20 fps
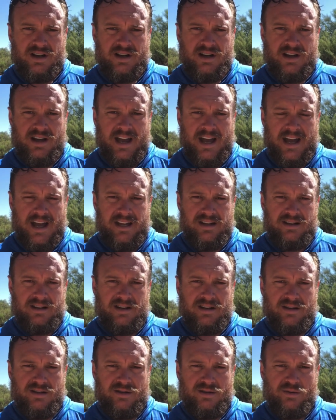And
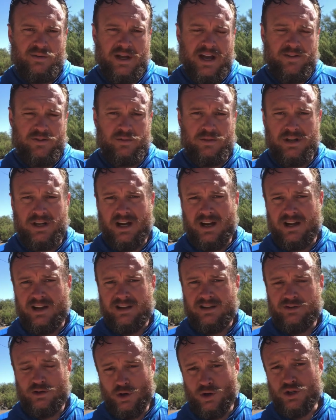we have to be
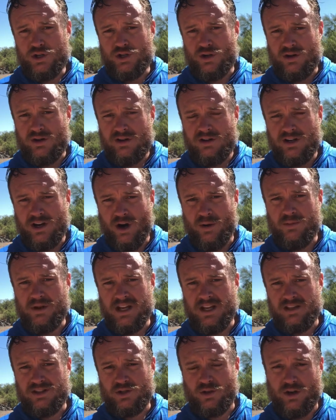nurtured in our
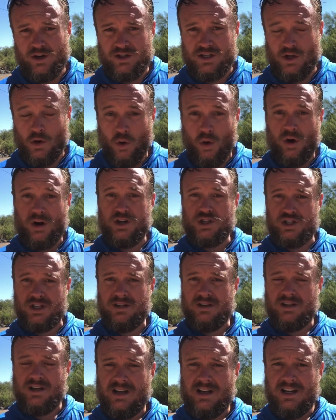being. So there's the
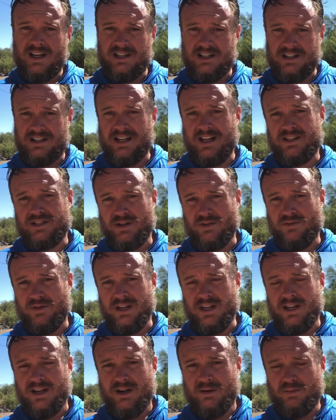origin in the sense of
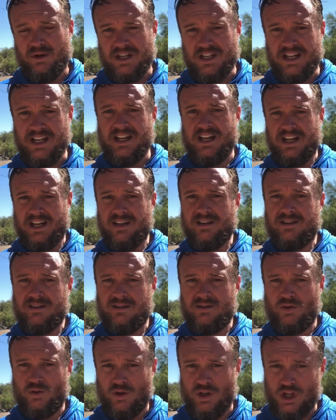the beginning
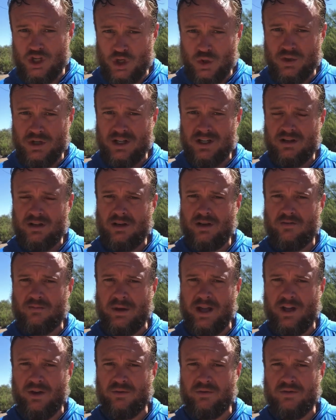through the union of
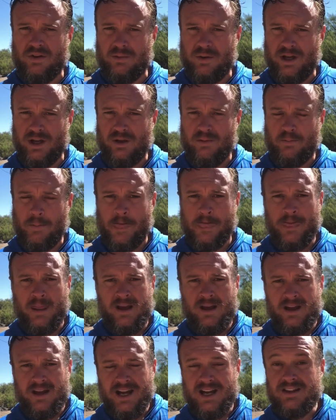male and female.
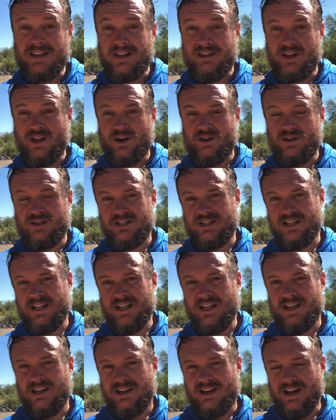And then there's
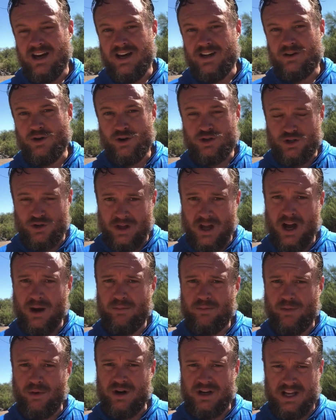the nurture, the
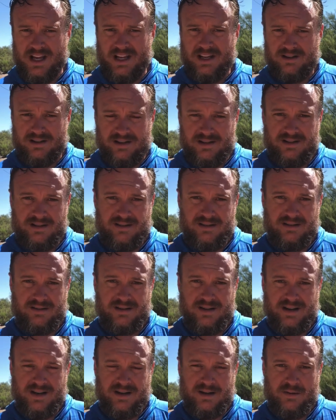upbringing
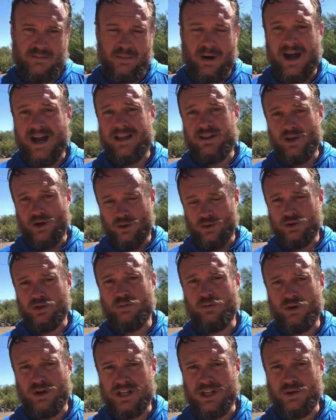by those who
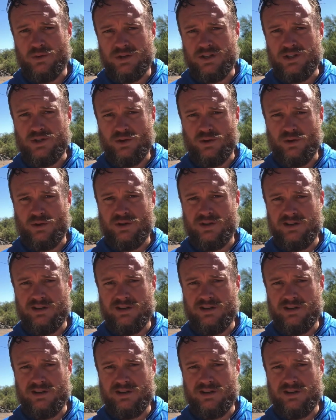bring you into